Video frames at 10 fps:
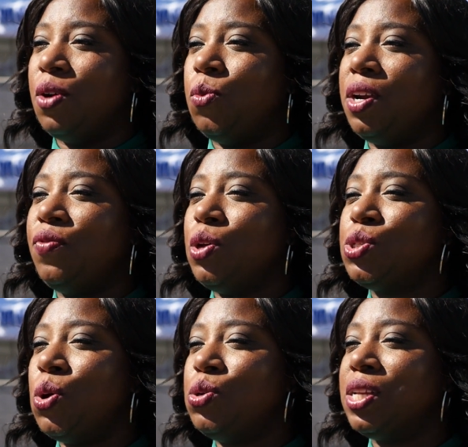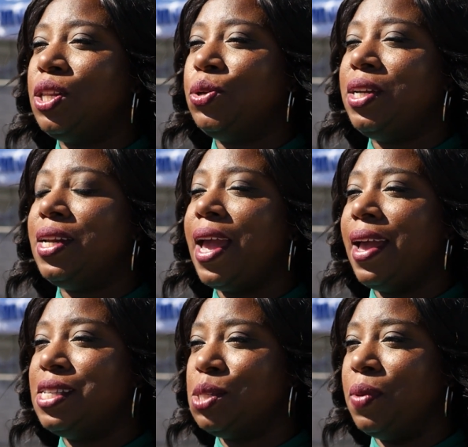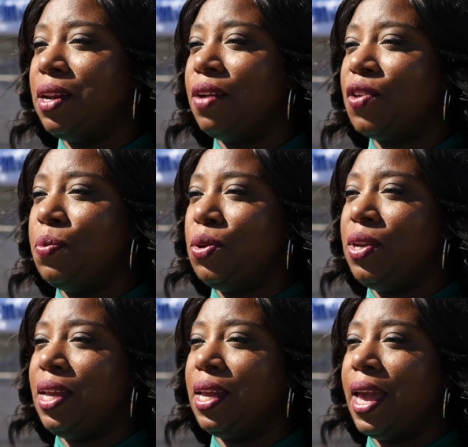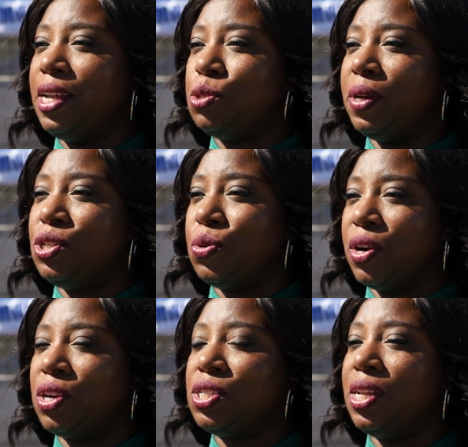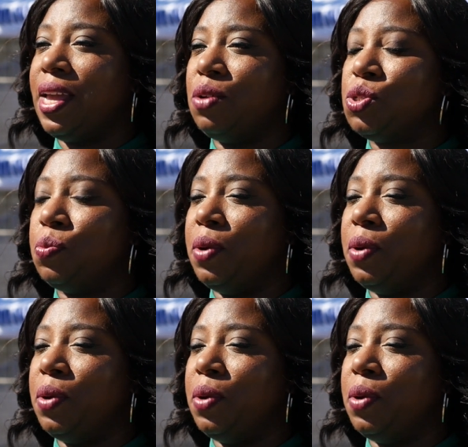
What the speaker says: One of those goals included enhancement of community engagement during our city council